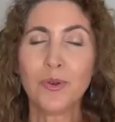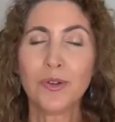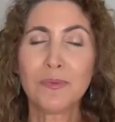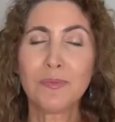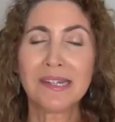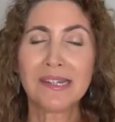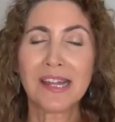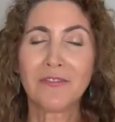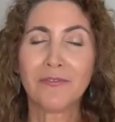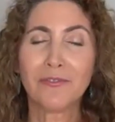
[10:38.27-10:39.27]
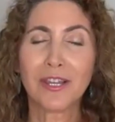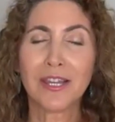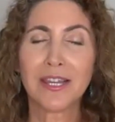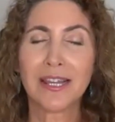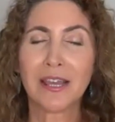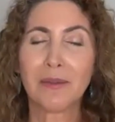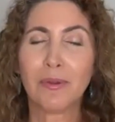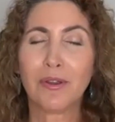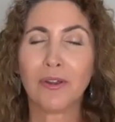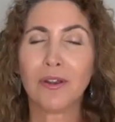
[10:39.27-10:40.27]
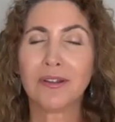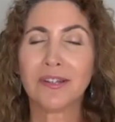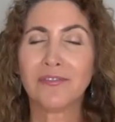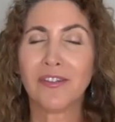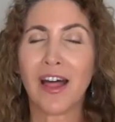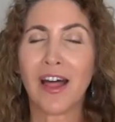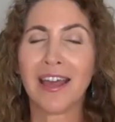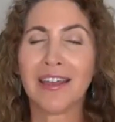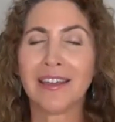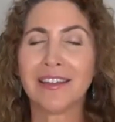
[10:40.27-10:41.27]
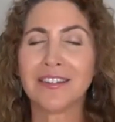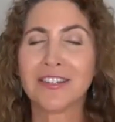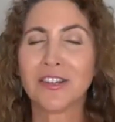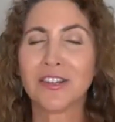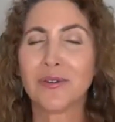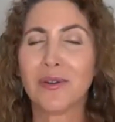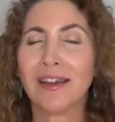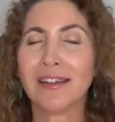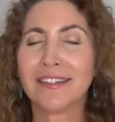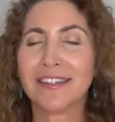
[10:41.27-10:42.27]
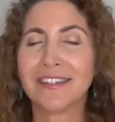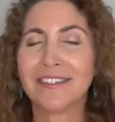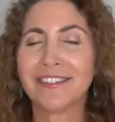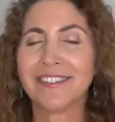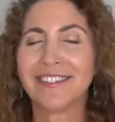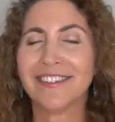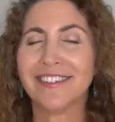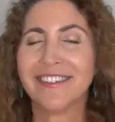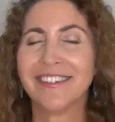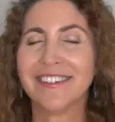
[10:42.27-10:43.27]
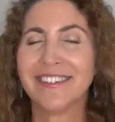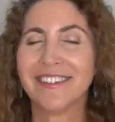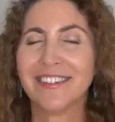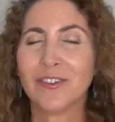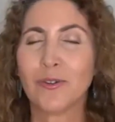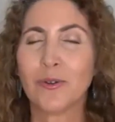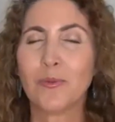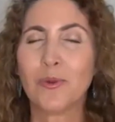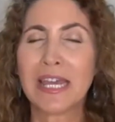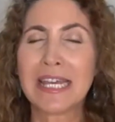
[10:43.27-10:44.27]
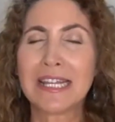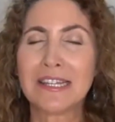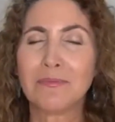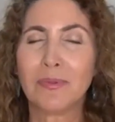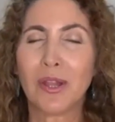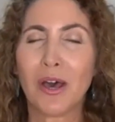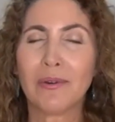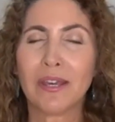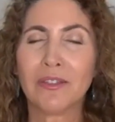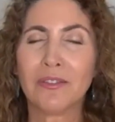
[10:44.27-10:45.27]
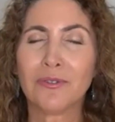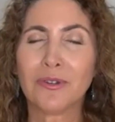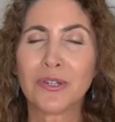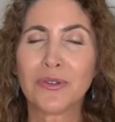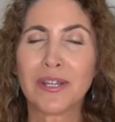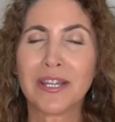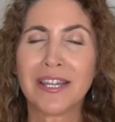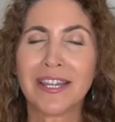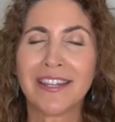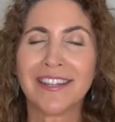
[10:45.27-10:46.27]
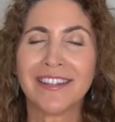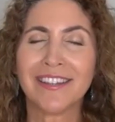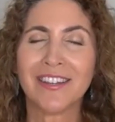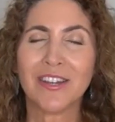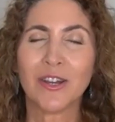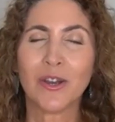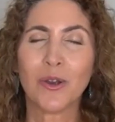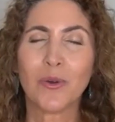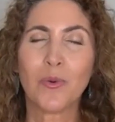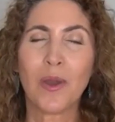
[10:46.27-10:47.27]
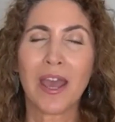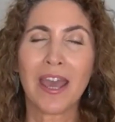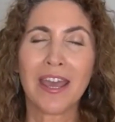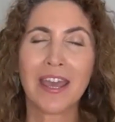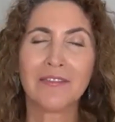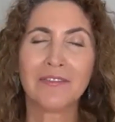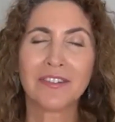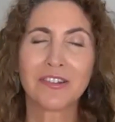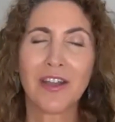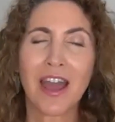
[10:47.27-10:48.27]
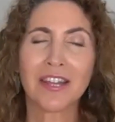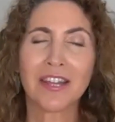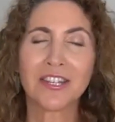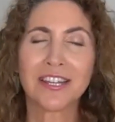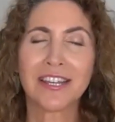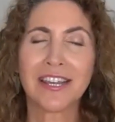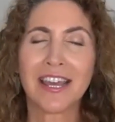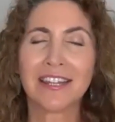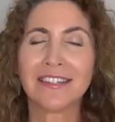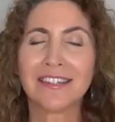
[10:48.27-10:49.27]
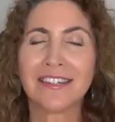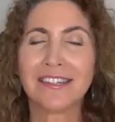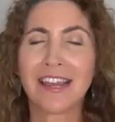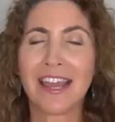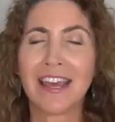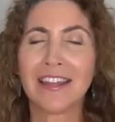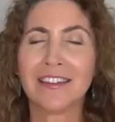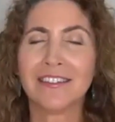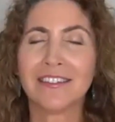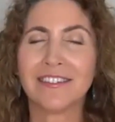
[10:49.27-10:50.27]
or to be set free like birds flying into the horizon, or wind blowing through a tree, or waves crashing against the sand.